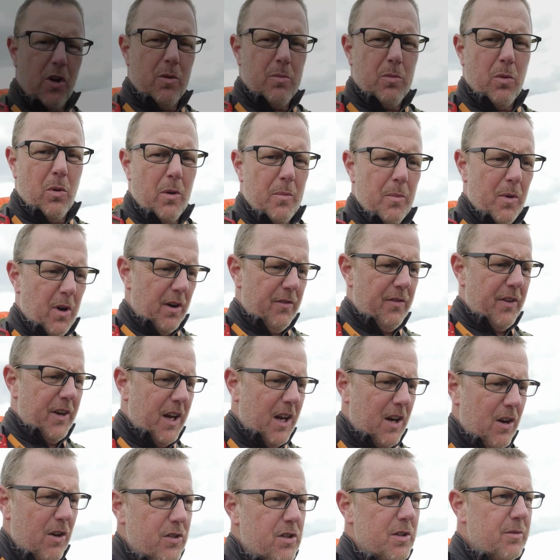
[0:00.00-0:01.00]
normal with my
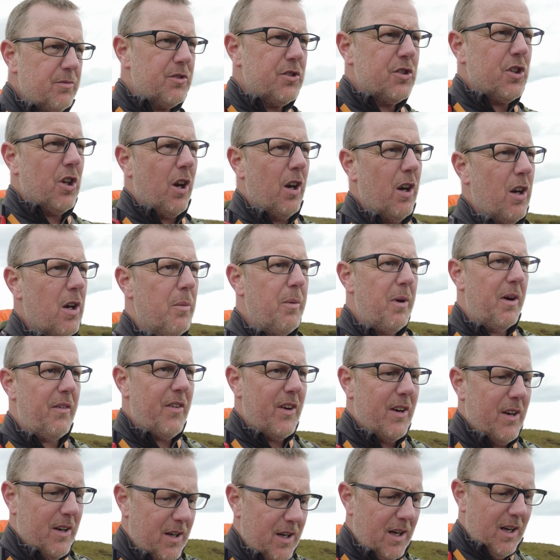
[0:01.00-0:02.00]
videos, I've just got a little bit
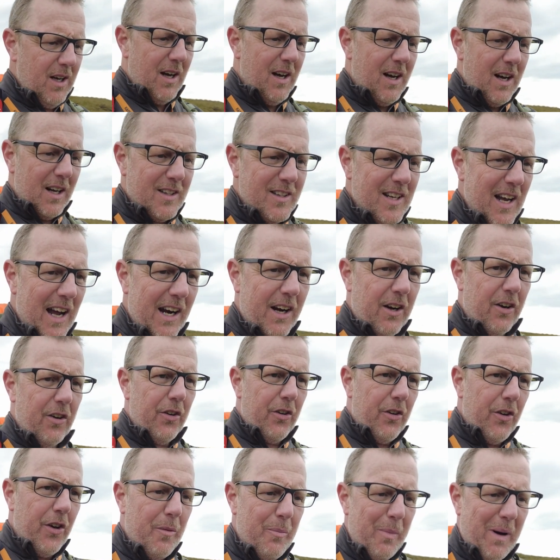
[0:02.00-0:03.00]
of a tag
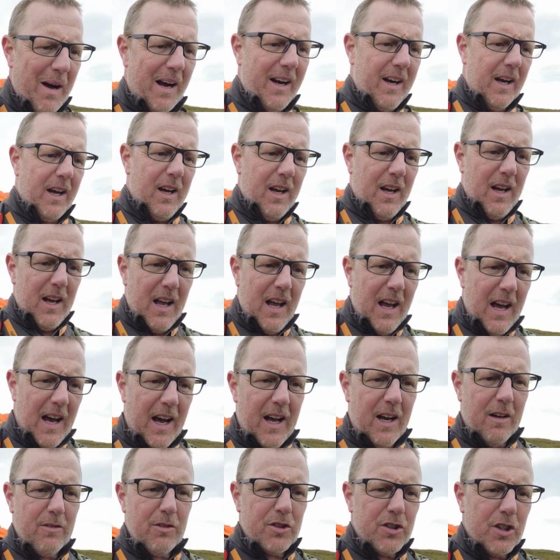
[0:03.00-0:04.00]
on the back.
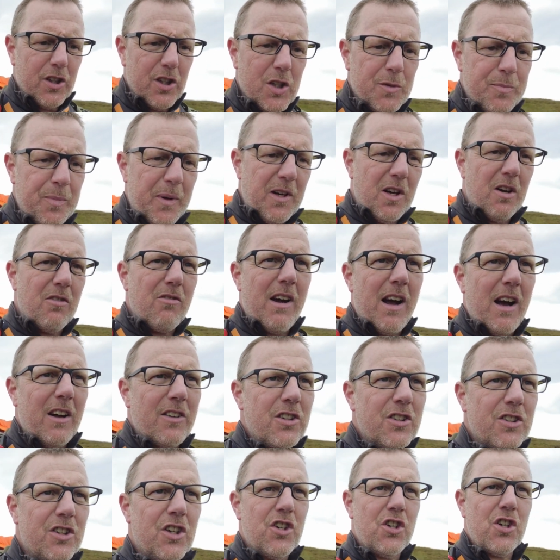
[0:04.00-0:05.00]
And I'm just going to spin you
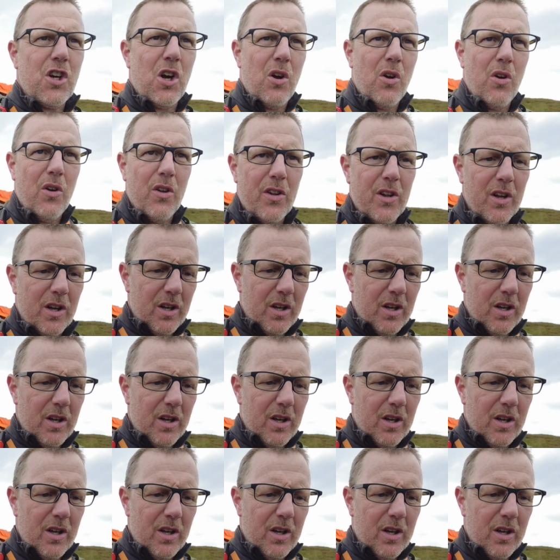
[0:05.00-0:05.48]
around just to show you